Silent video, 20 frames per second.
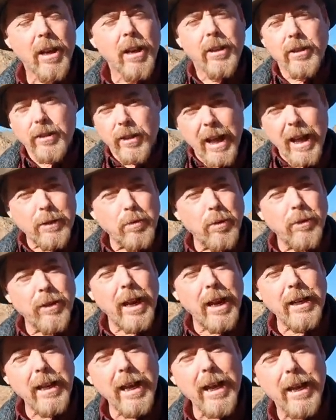So that's what
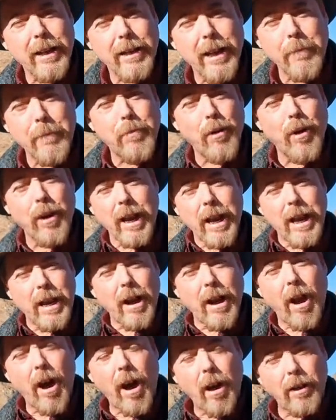they did. They put in
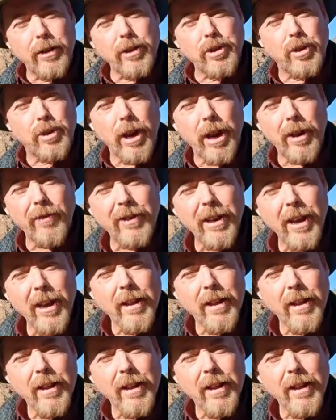a haulage drift.